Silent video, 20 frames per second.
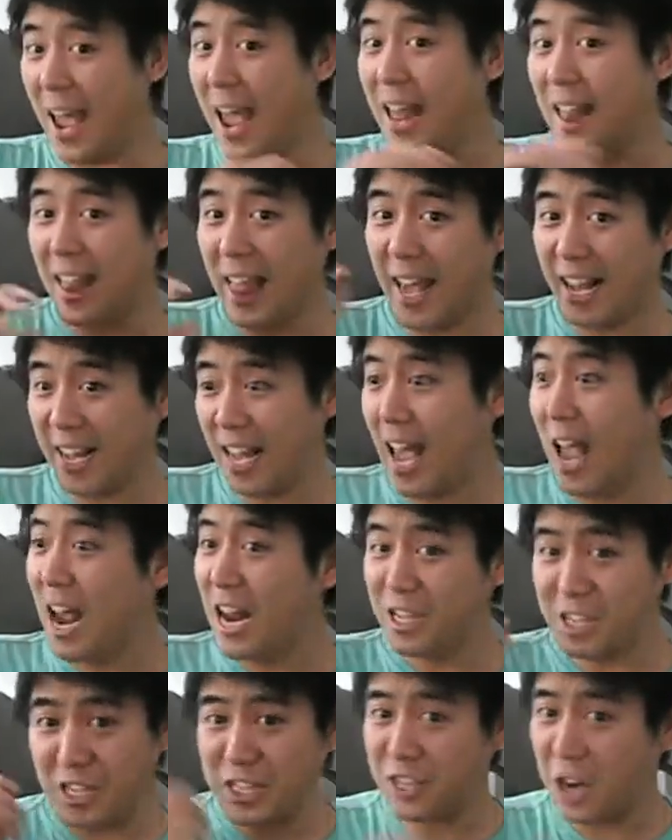And
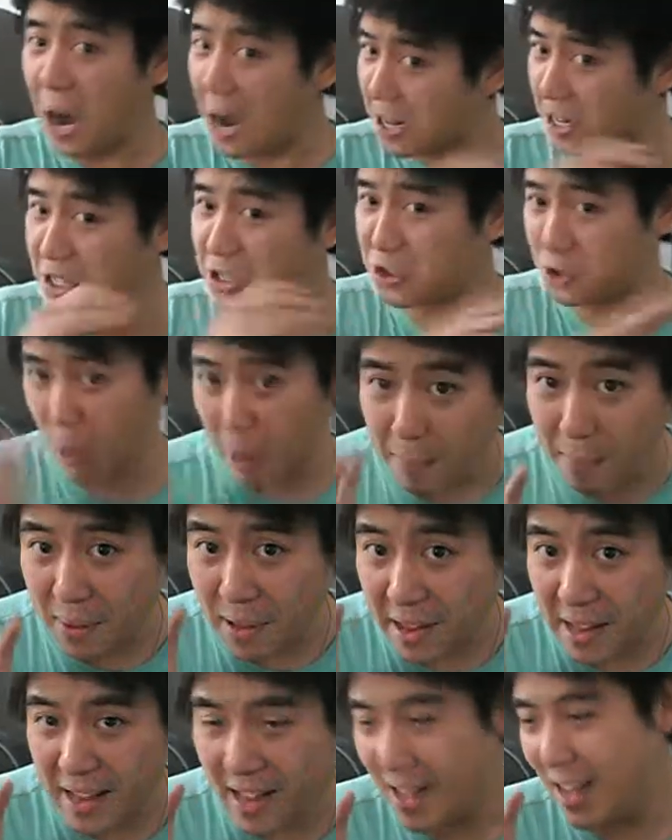she started
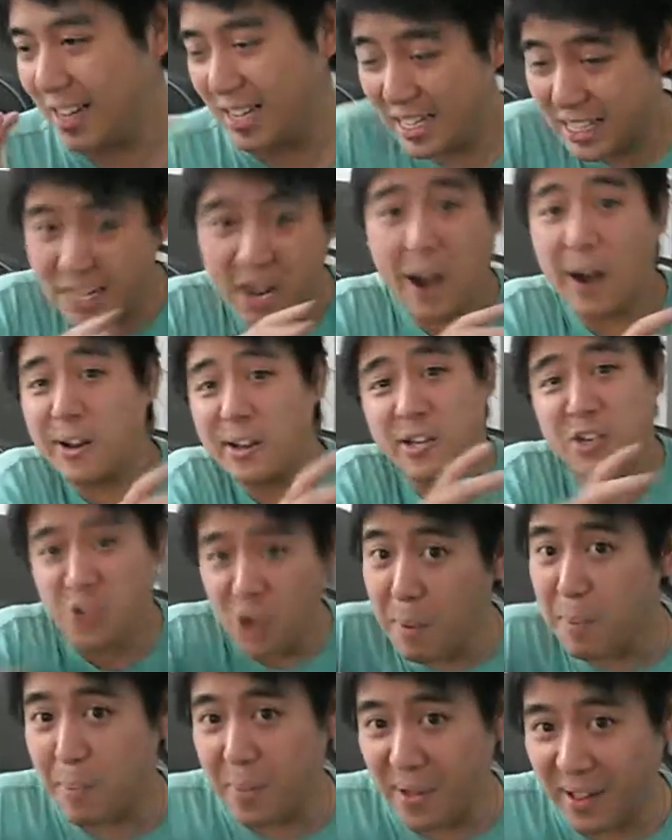stripping,
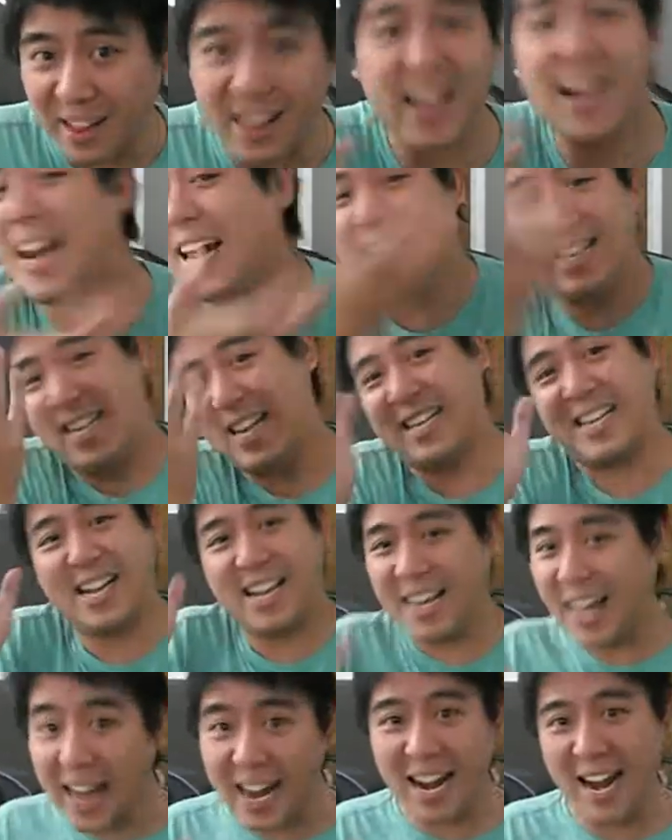and he
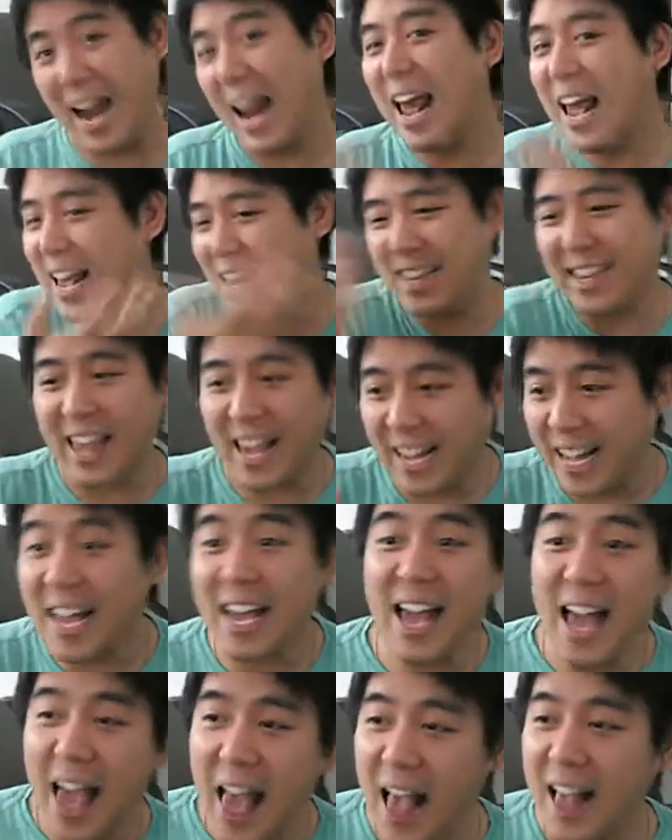doesn't get it.
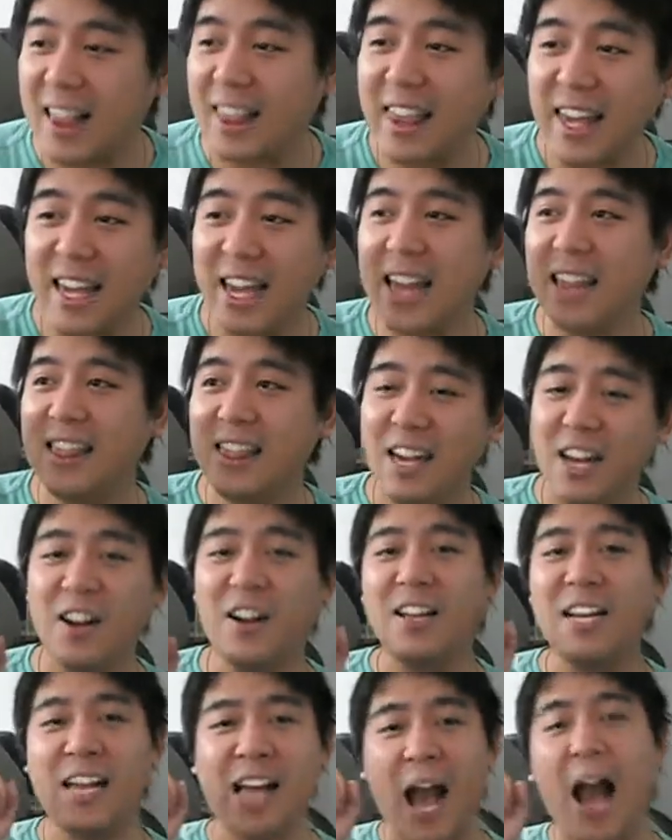It
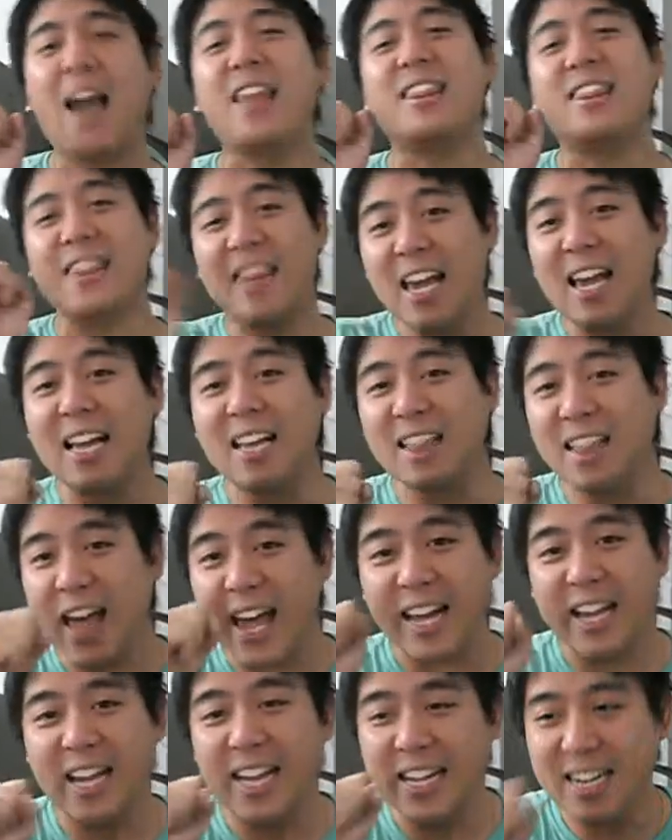literally, I think,
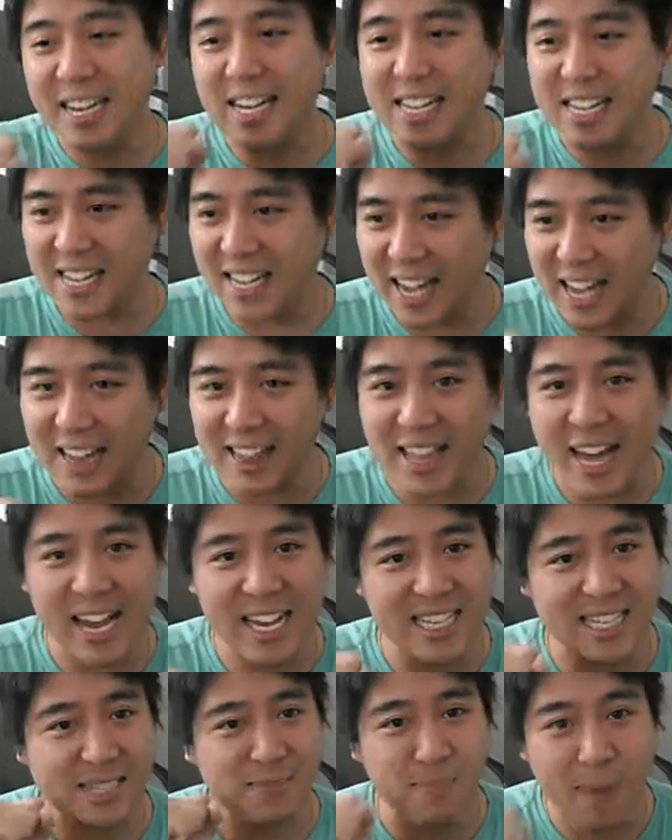he needs to get,
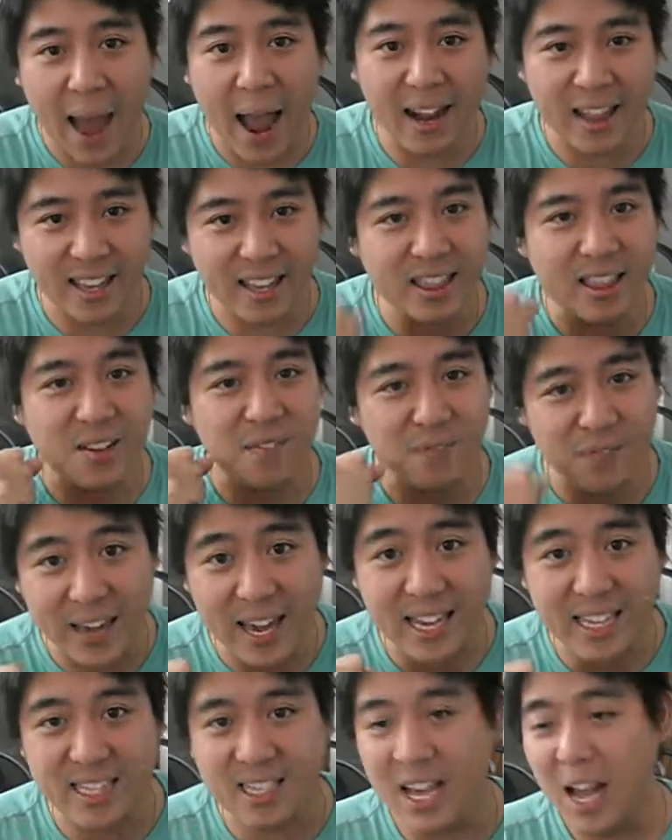smacked in the
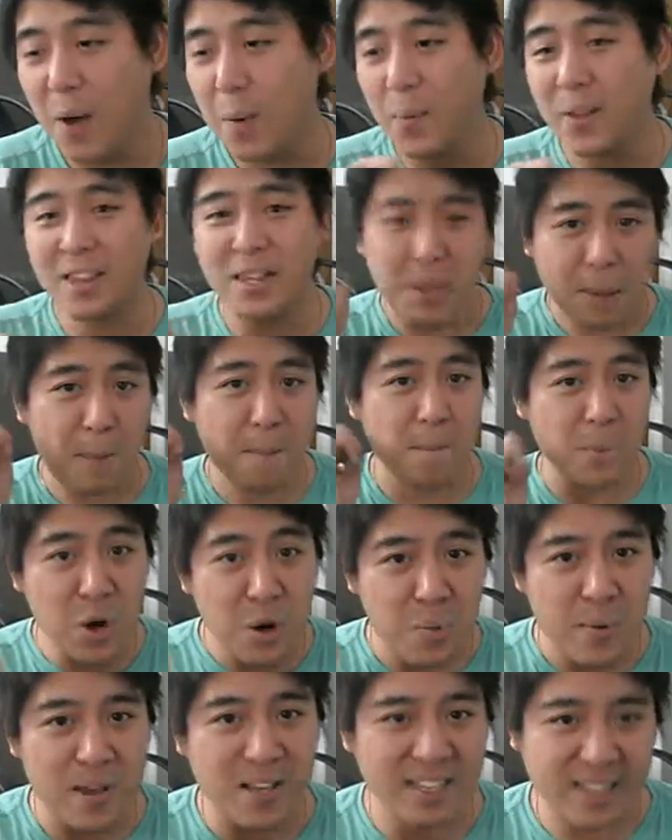face with some
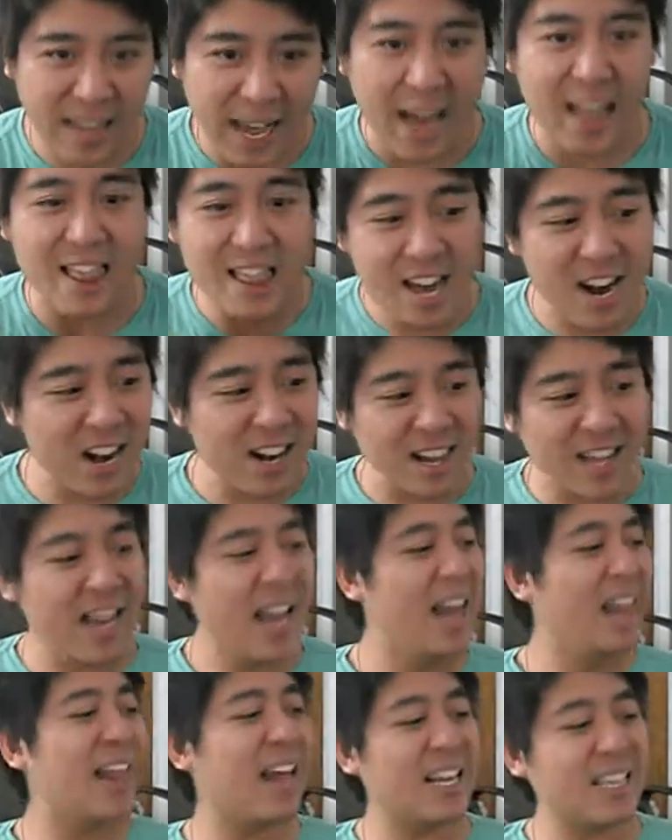boobies.
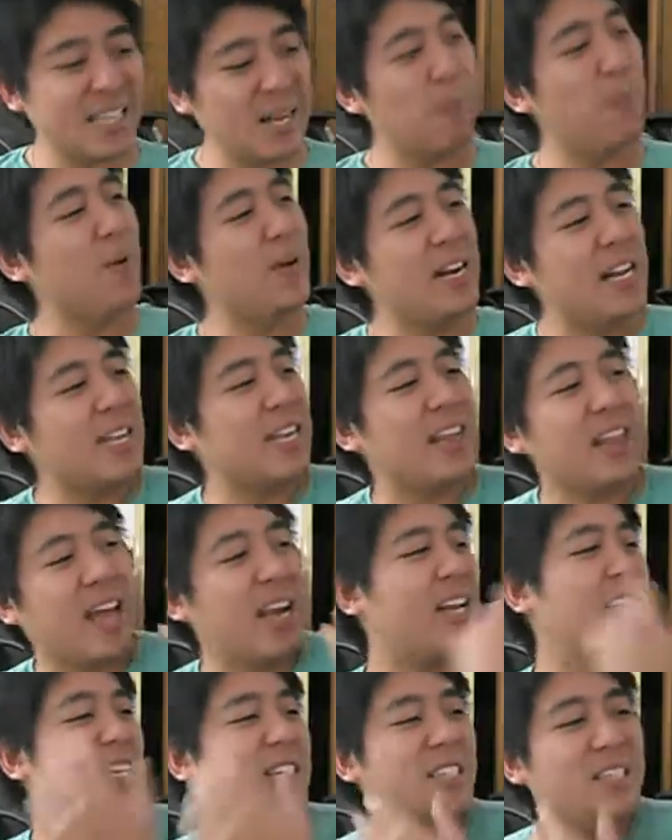Literally, someone needs
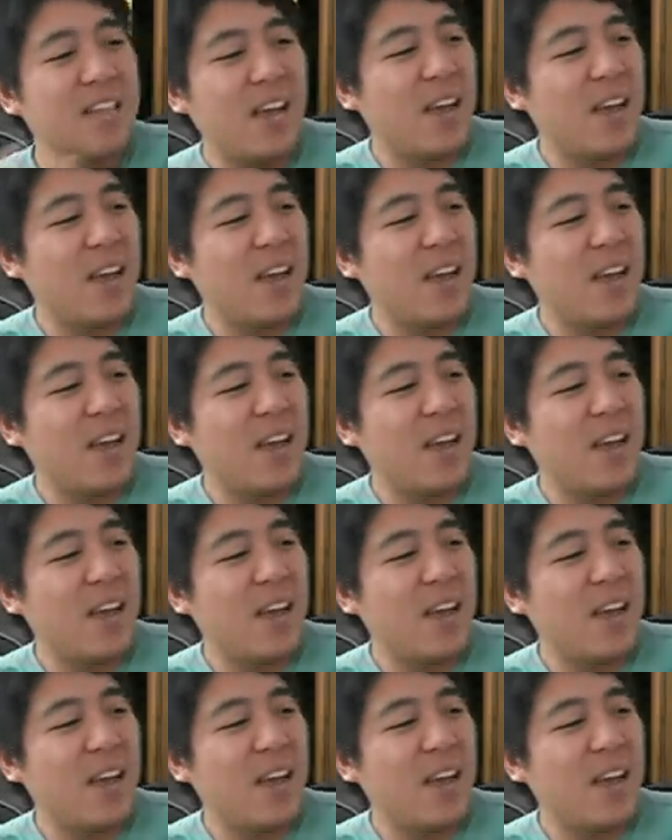to,